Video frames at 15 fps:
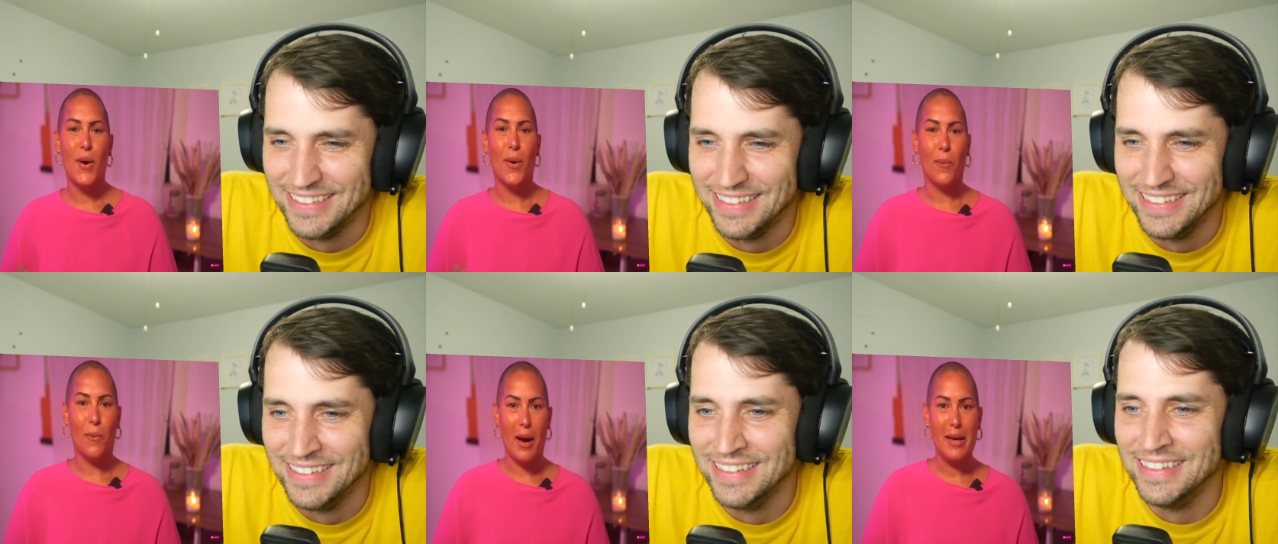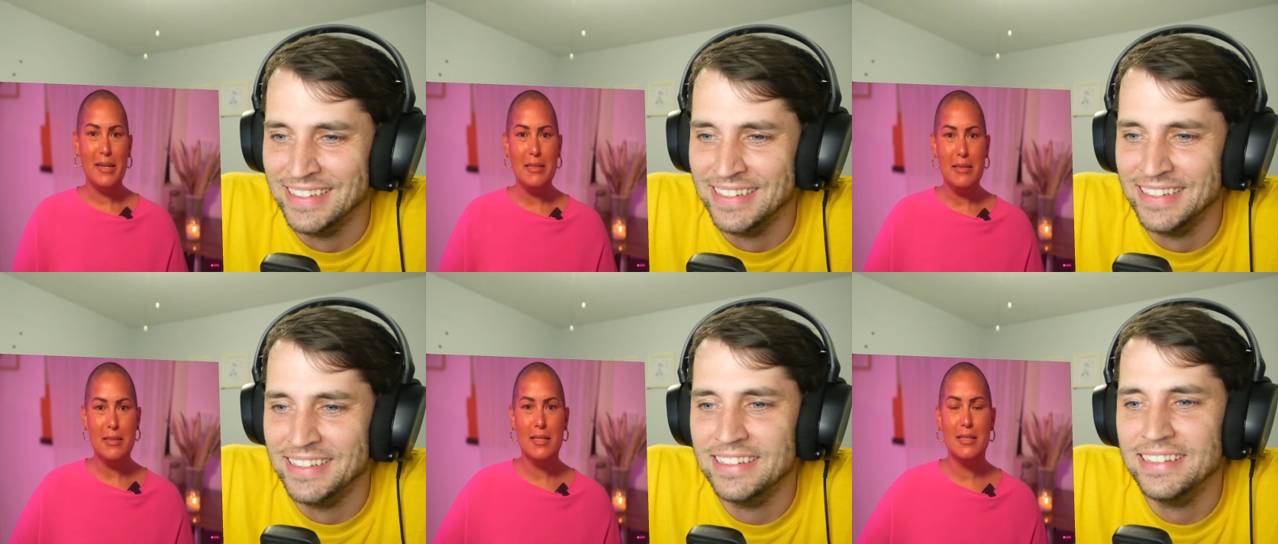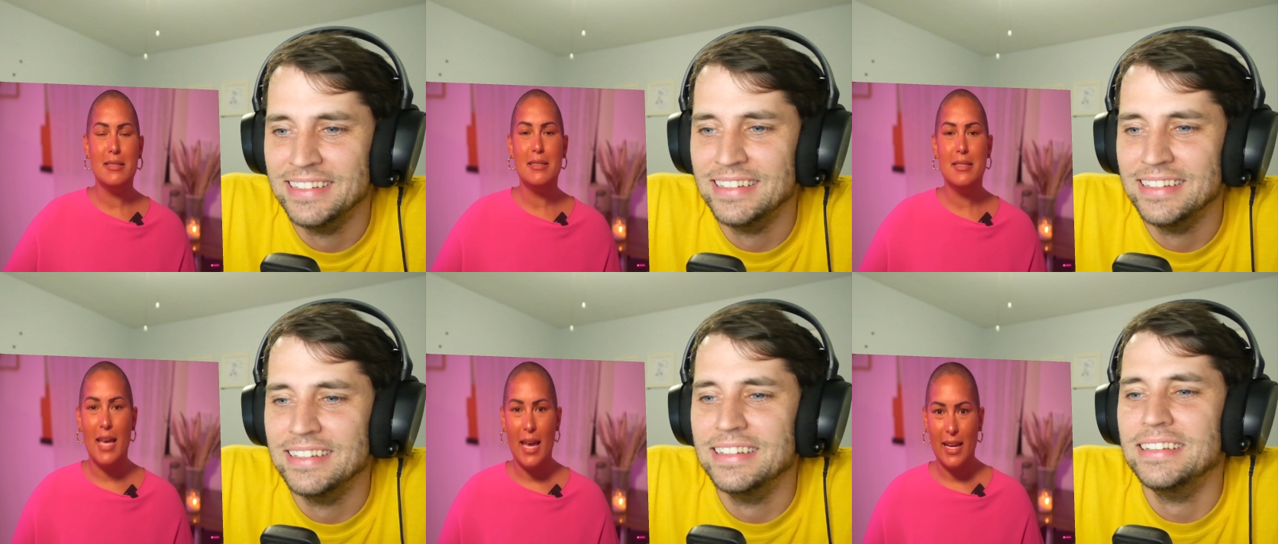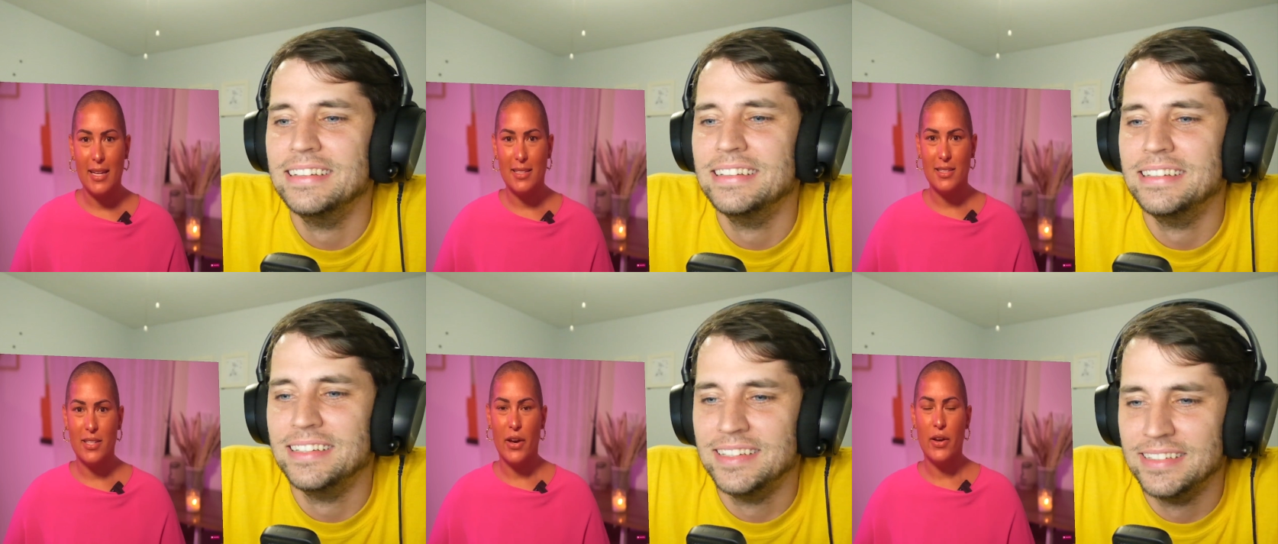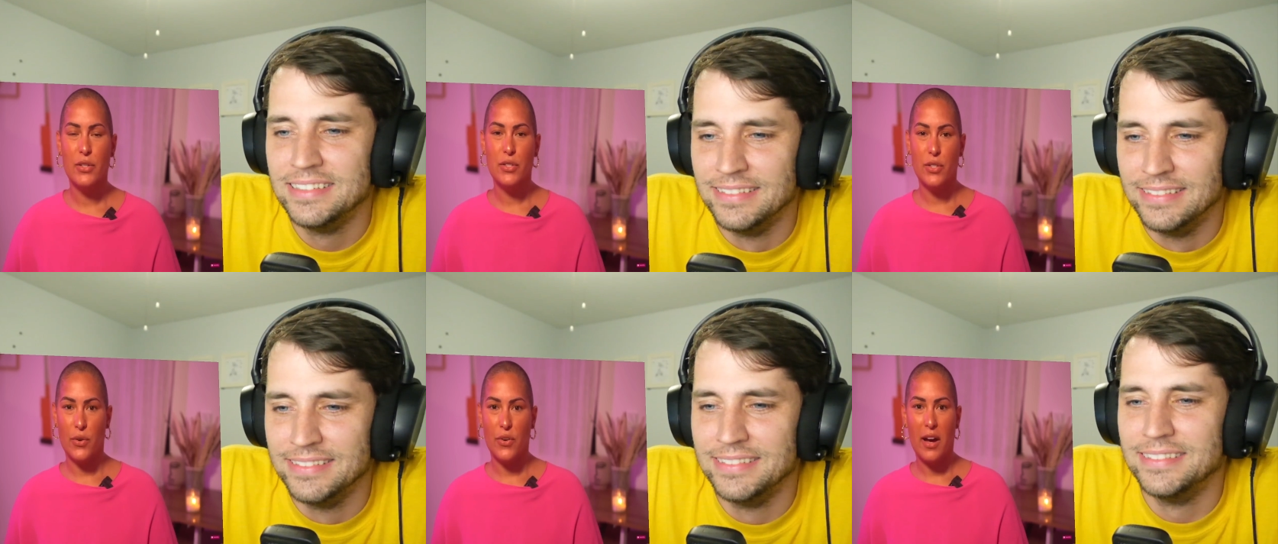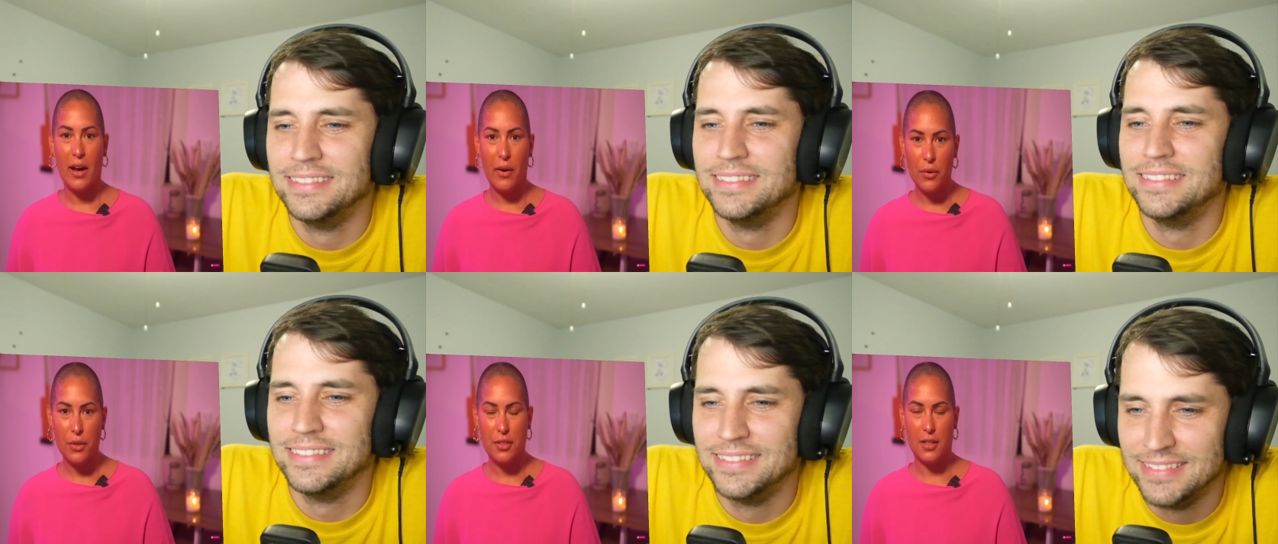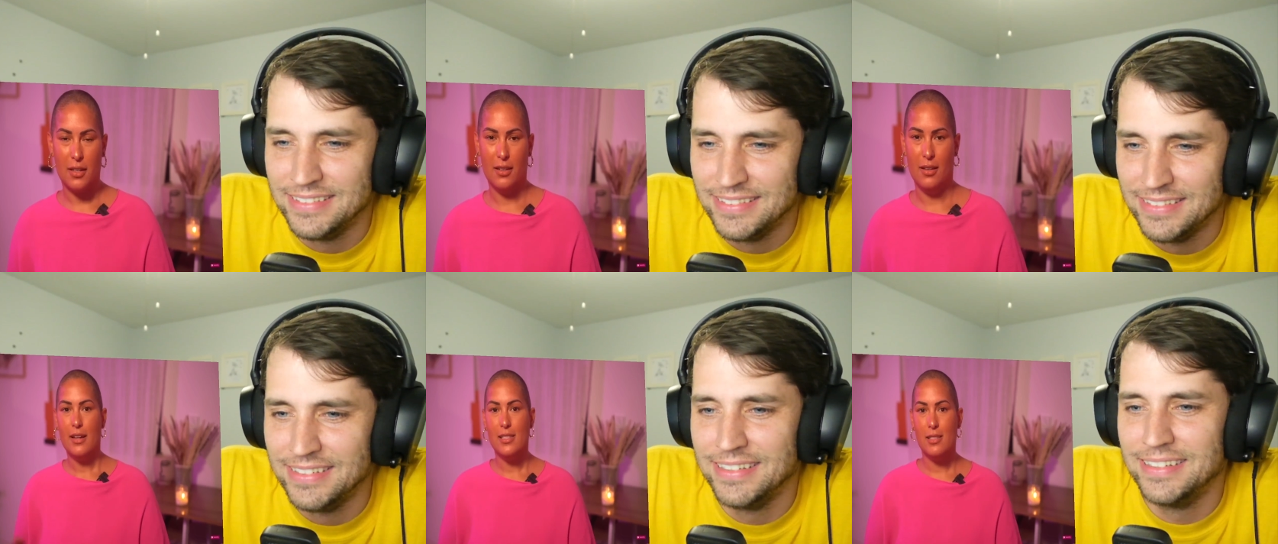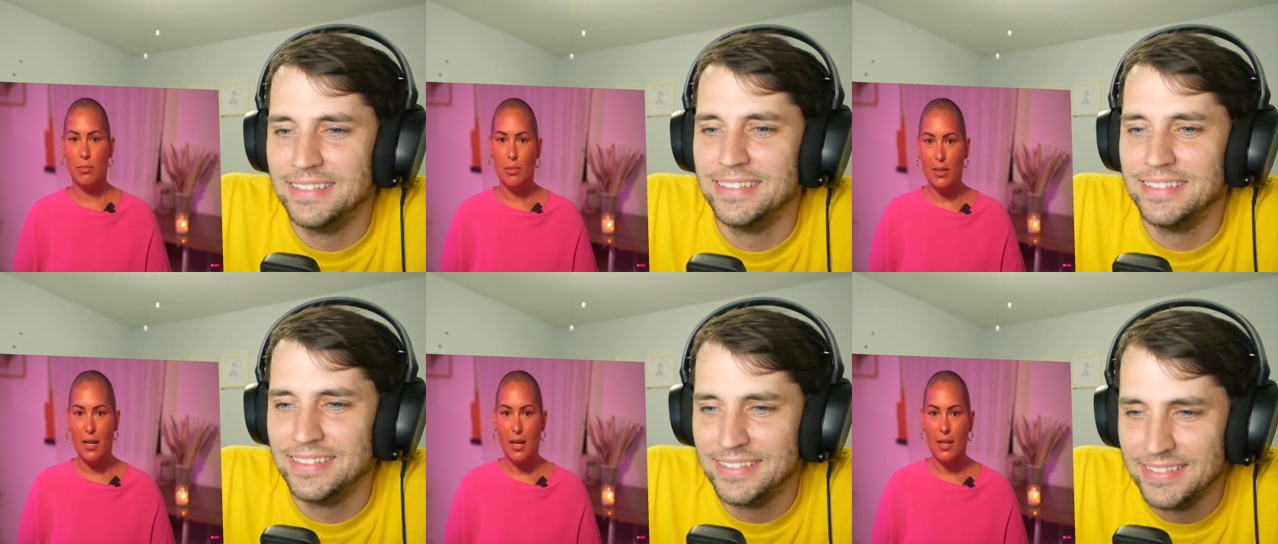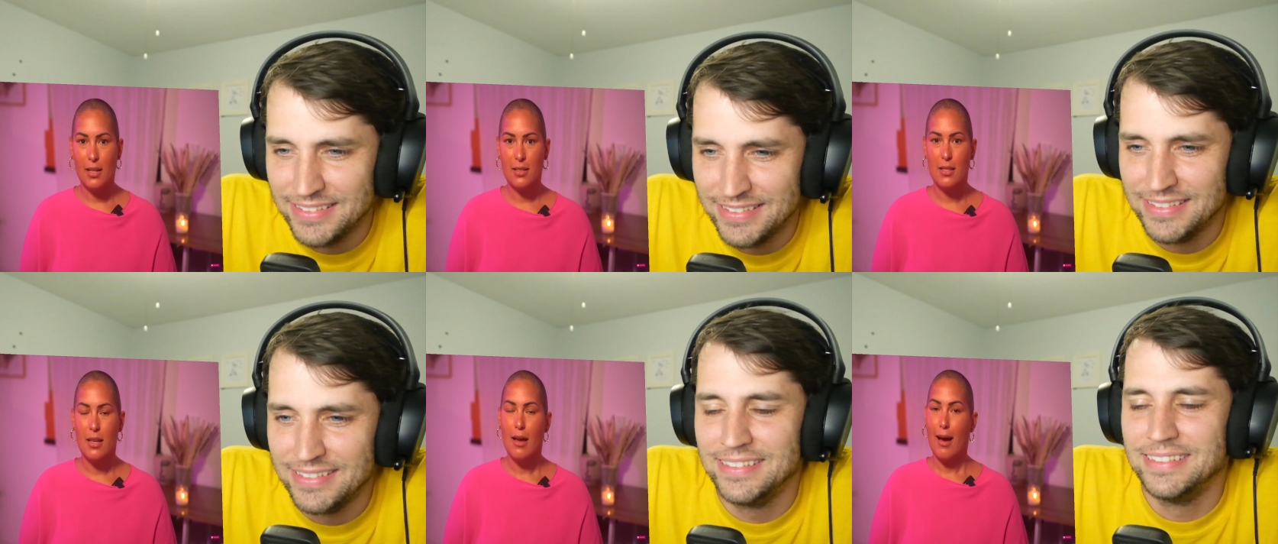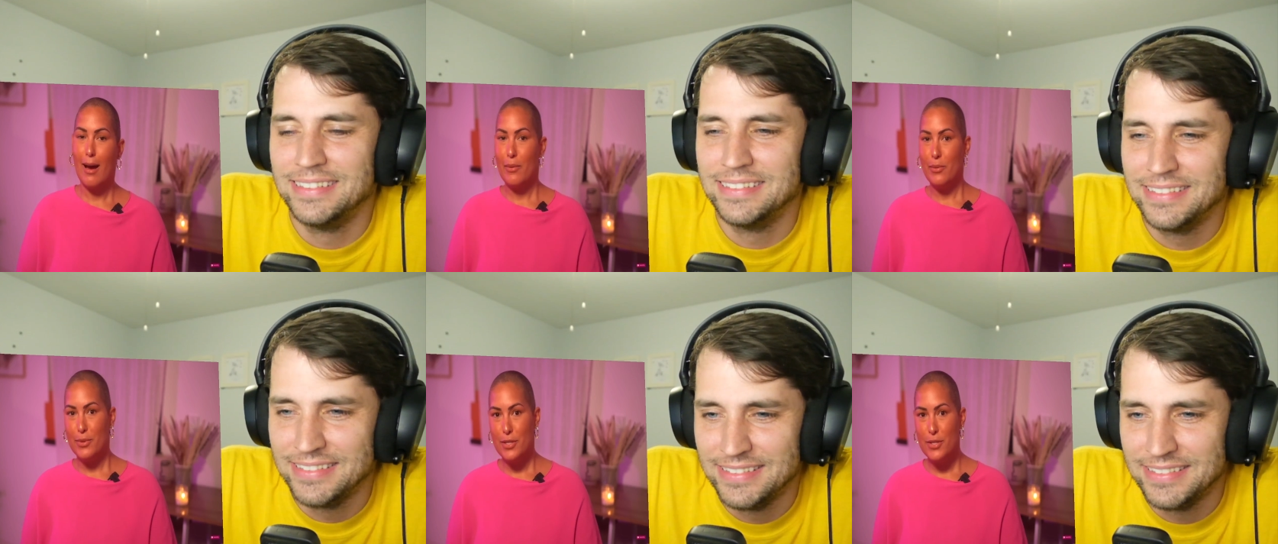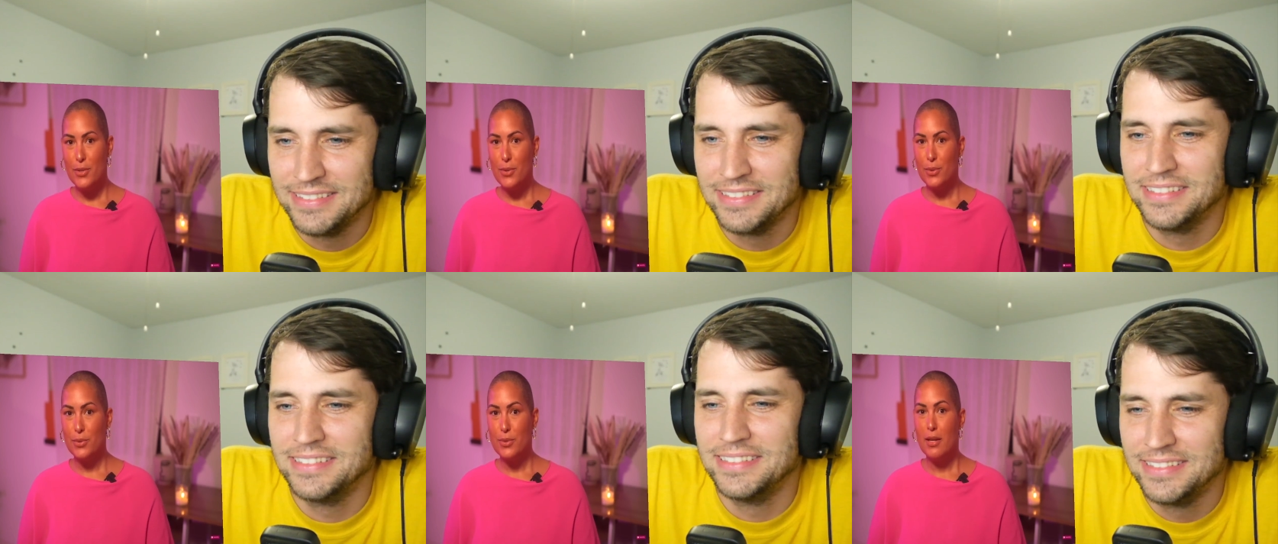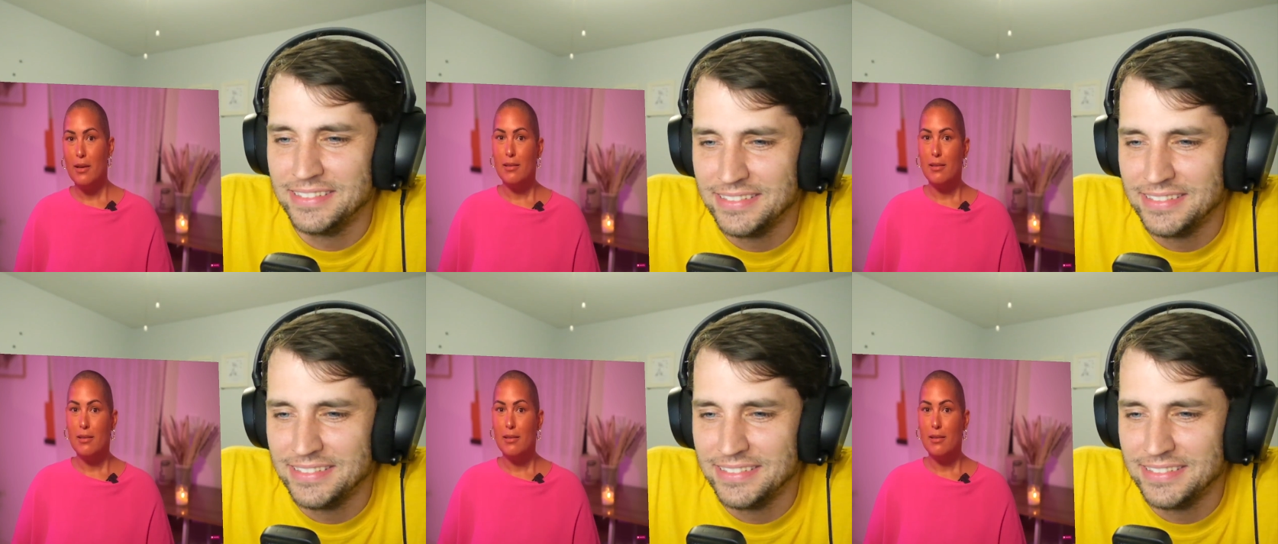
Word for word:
Speaker 1: Why does this taste so healthy? It's because I was used